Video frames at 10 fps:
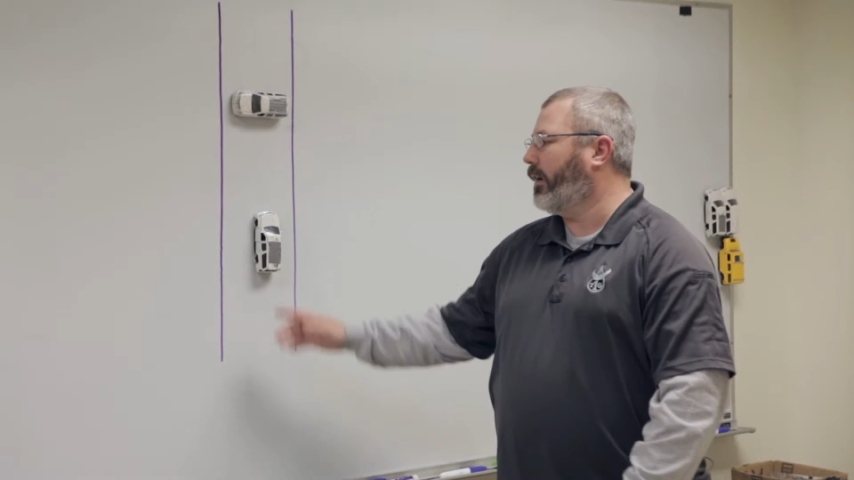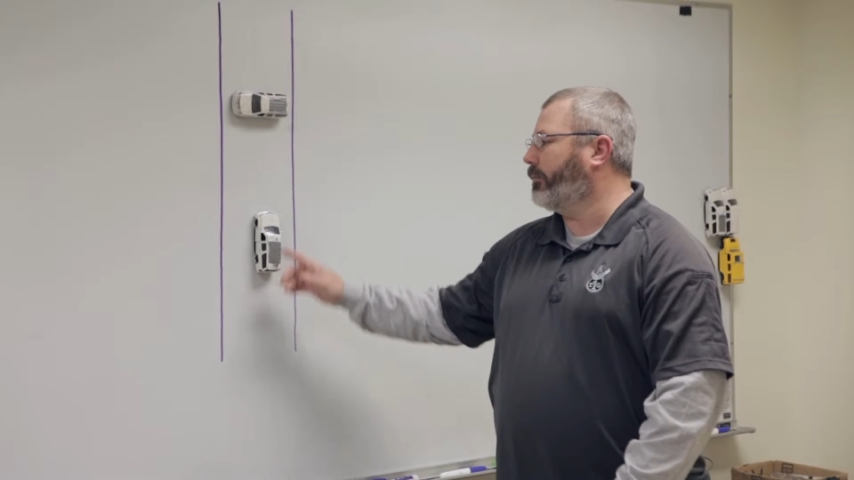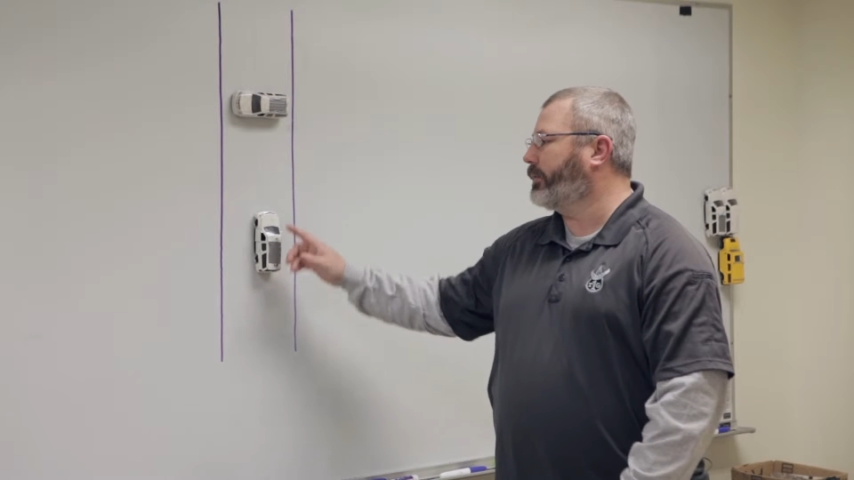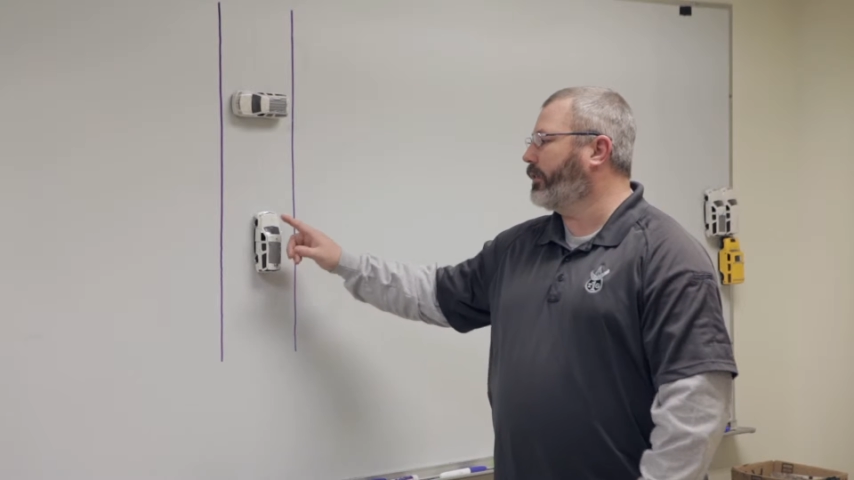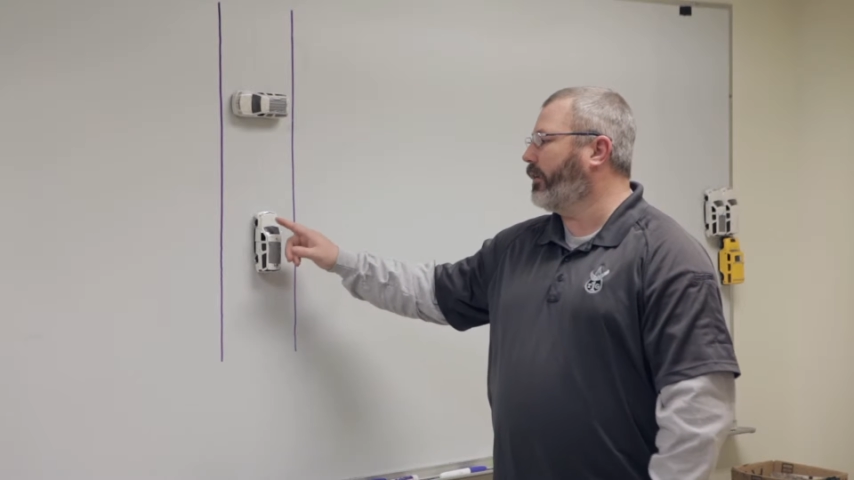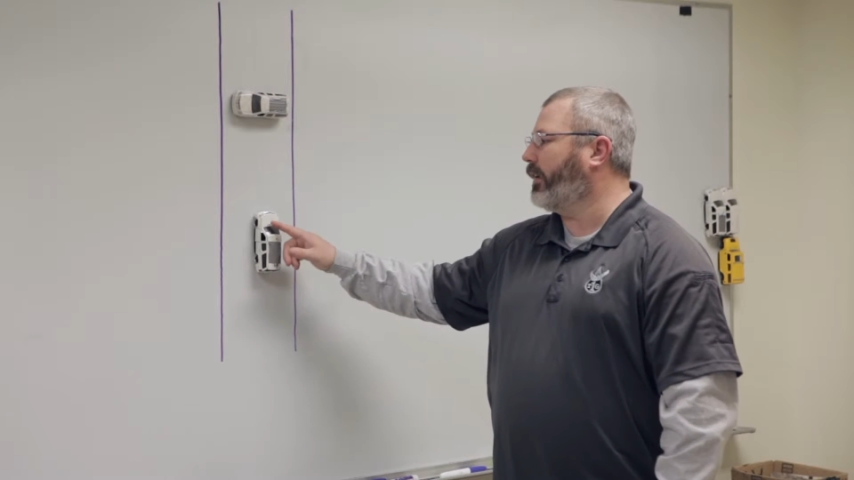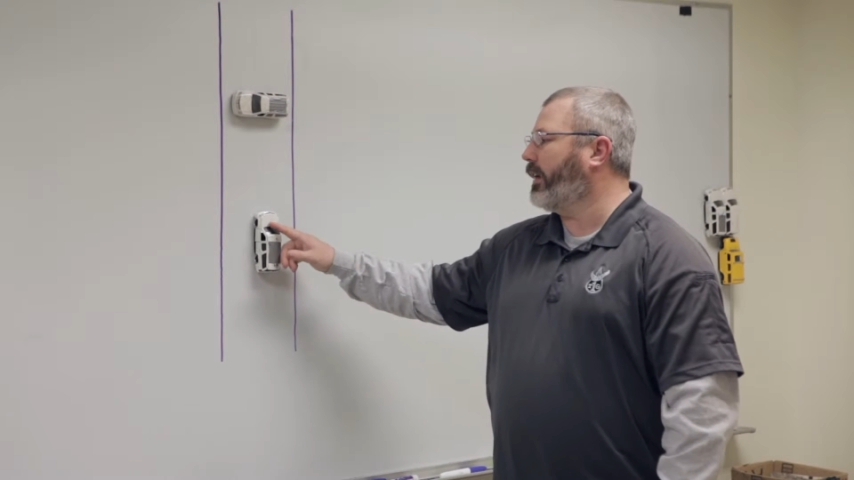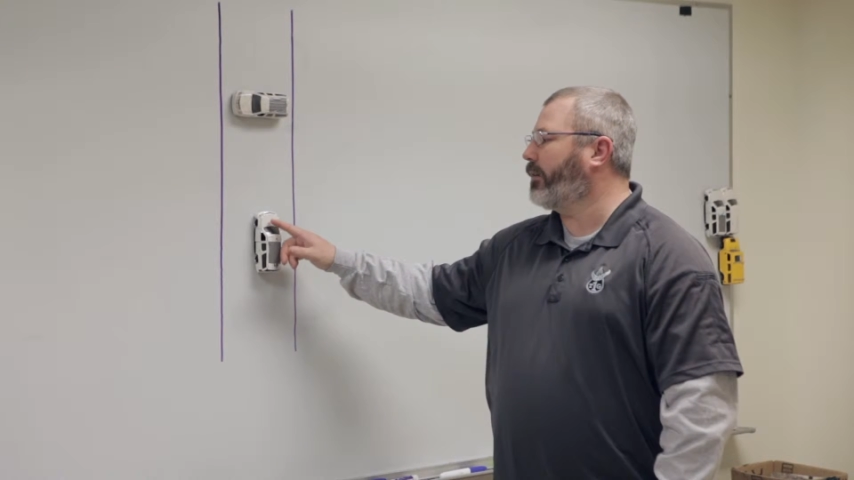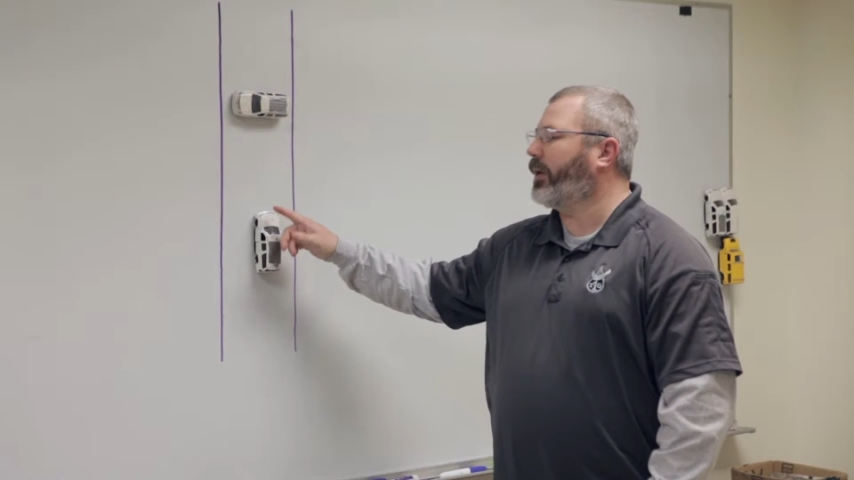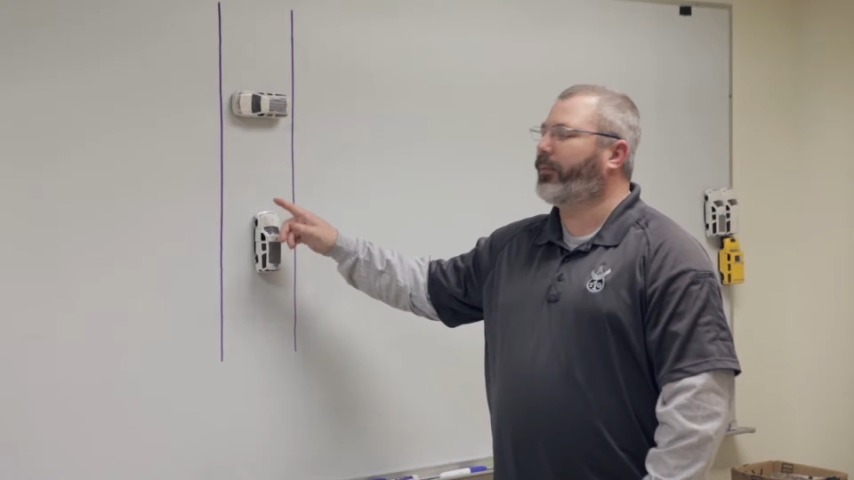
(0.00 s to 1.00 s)
So a
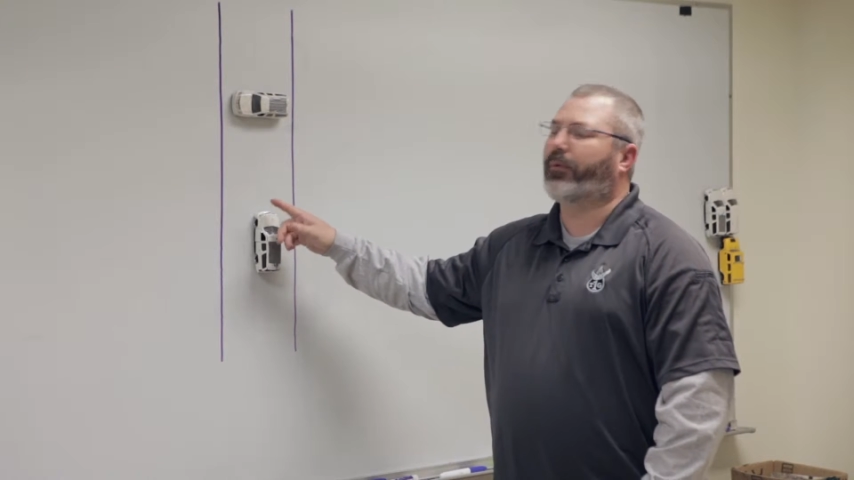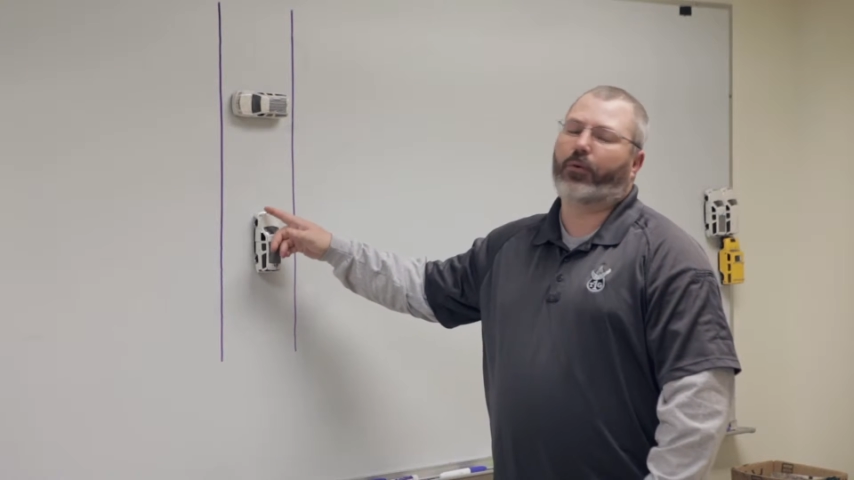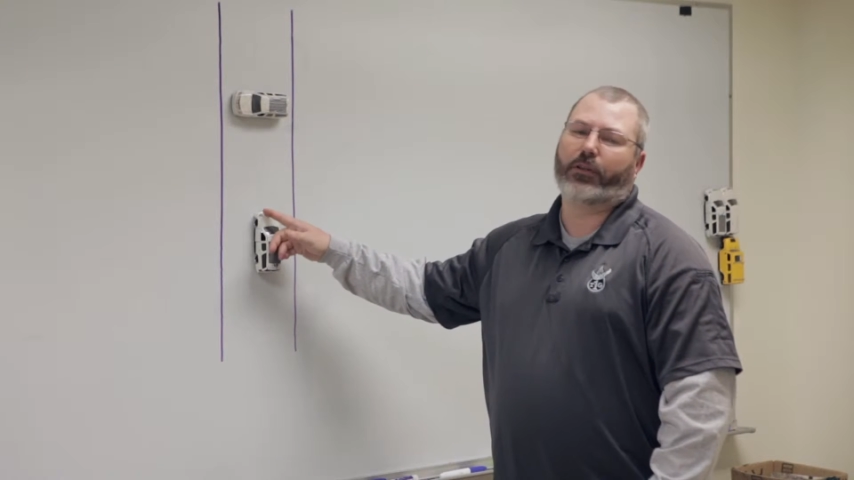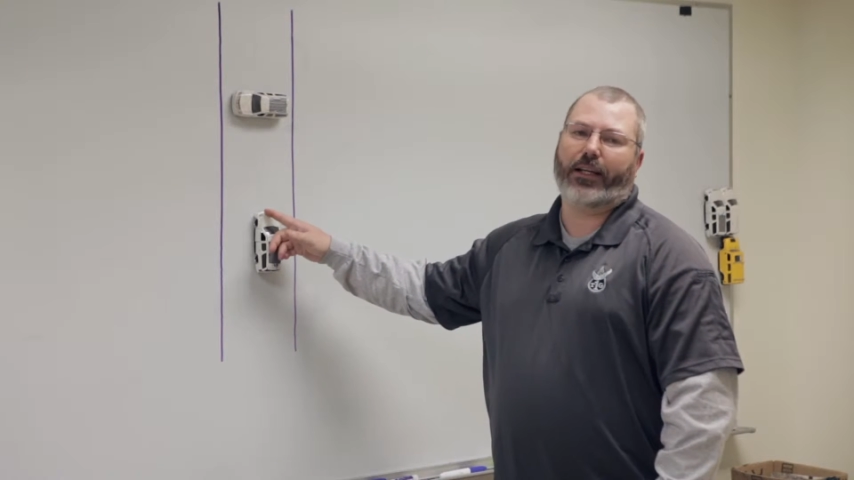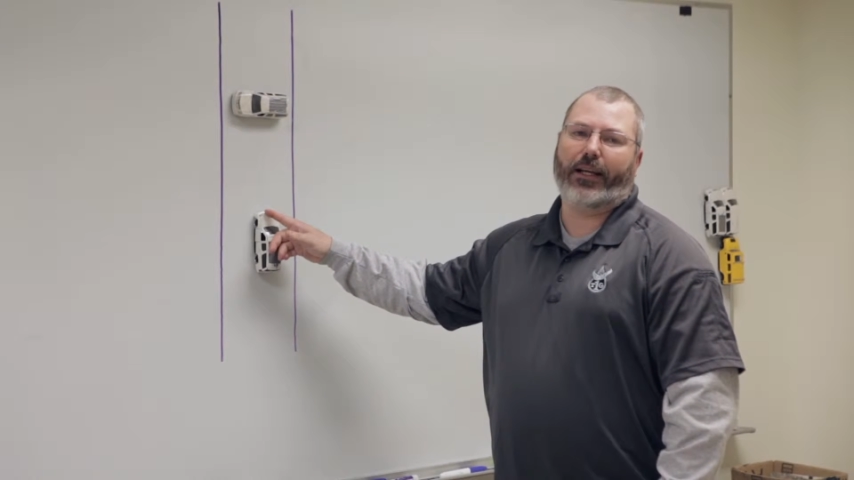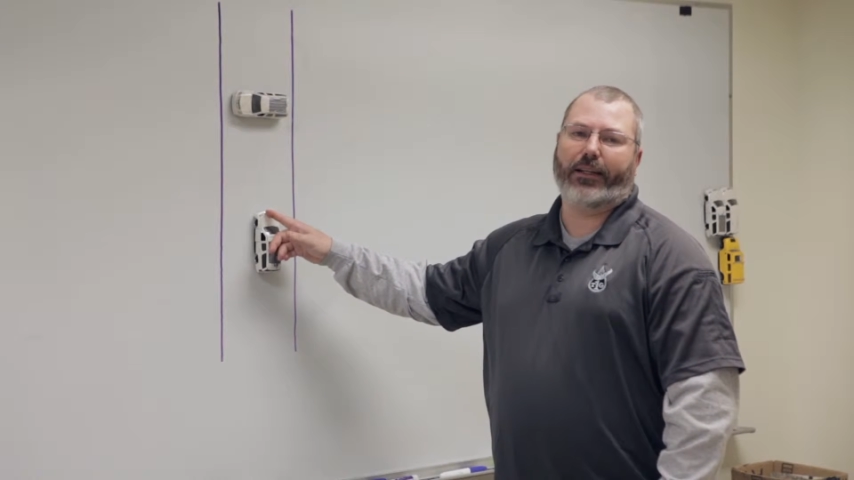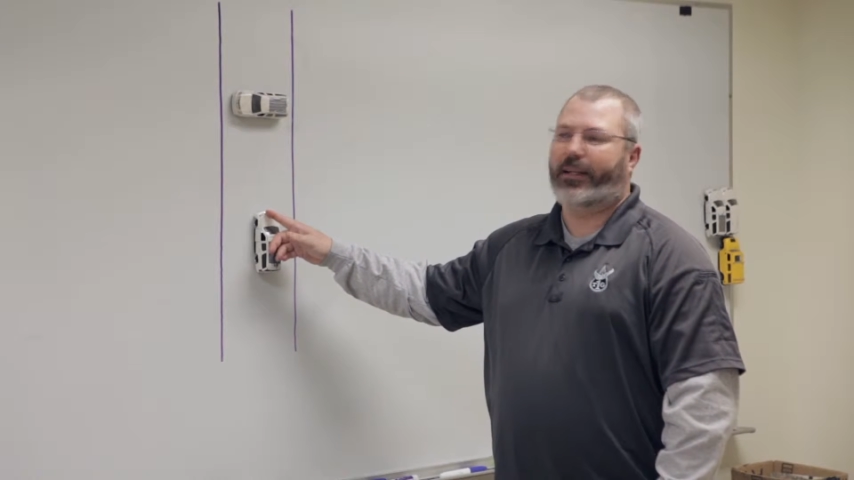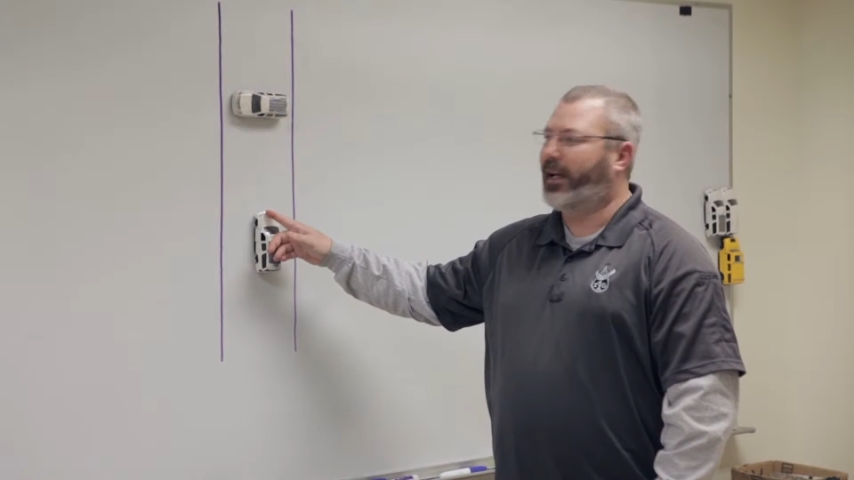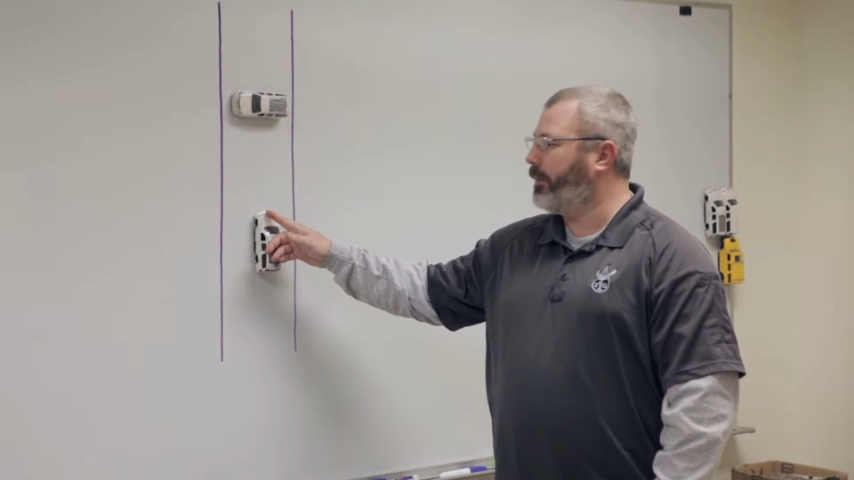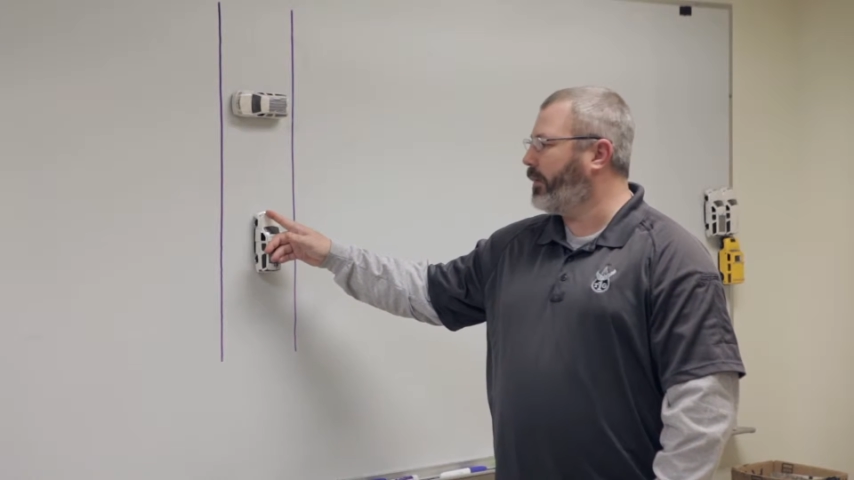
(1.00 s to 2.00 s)
lot of people will take tape